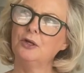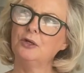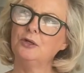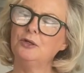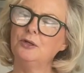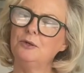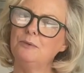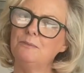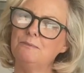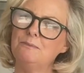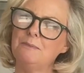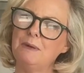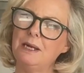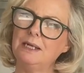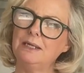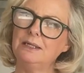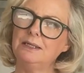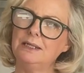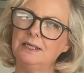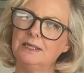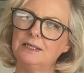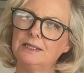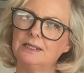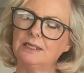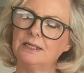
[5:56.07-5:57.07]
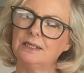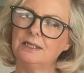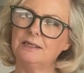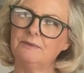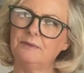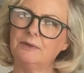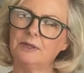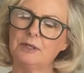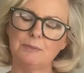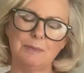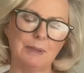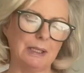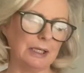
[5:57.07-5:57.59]
you may need to leave
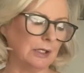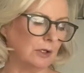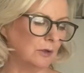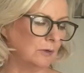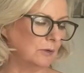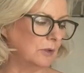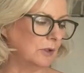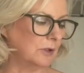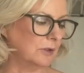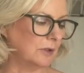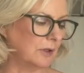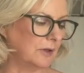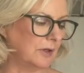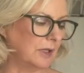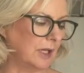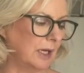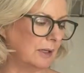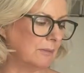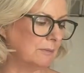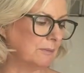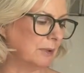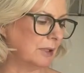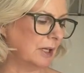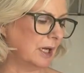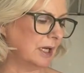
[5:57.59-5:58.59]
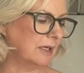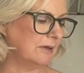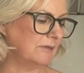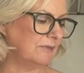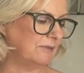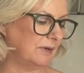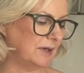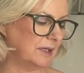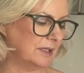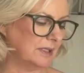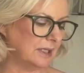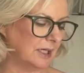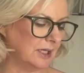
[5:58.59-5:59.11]
it a bit longer than that, but I
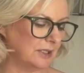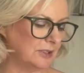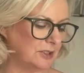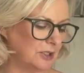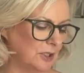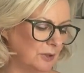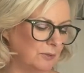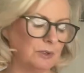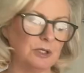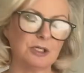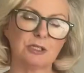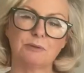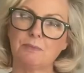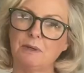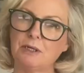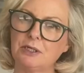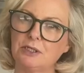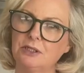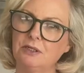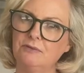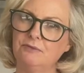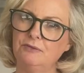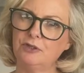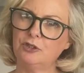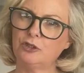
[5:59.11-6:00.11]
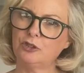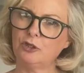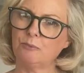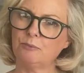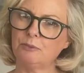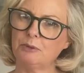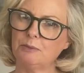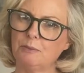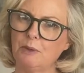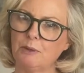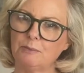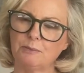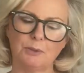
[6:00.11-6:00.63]
find I don't, especially if you chop
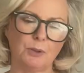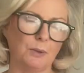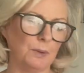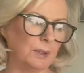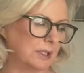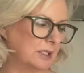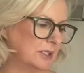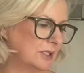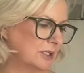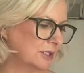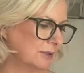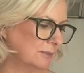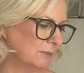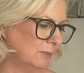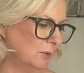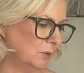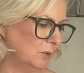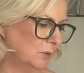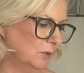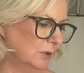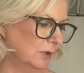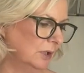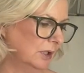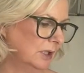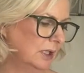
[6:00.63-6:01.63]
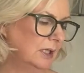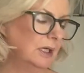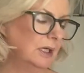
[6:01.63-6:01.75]
them up quite small.